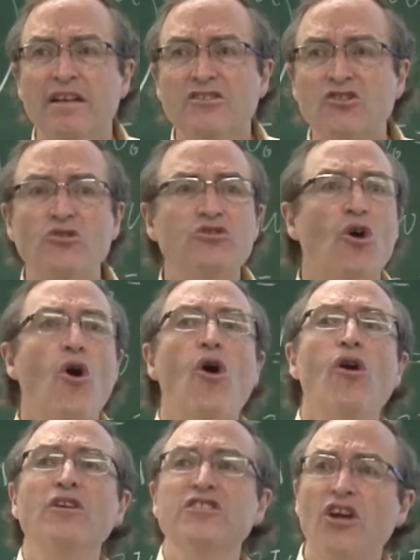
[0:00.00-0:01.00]
So it's
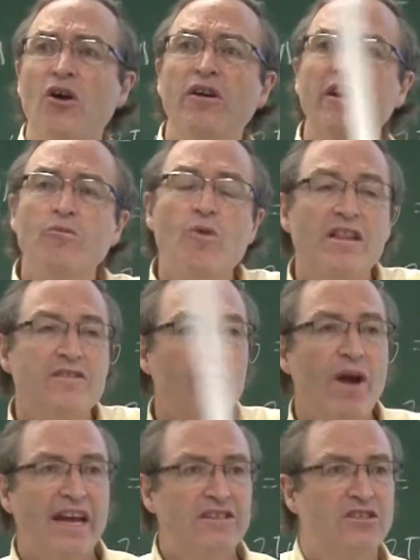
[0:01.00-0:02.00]
always going in one
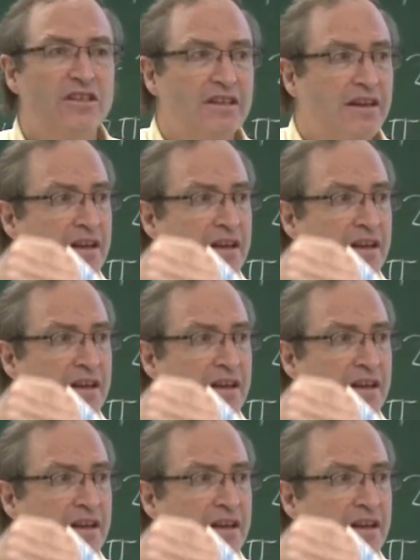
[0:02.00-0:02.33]
direction.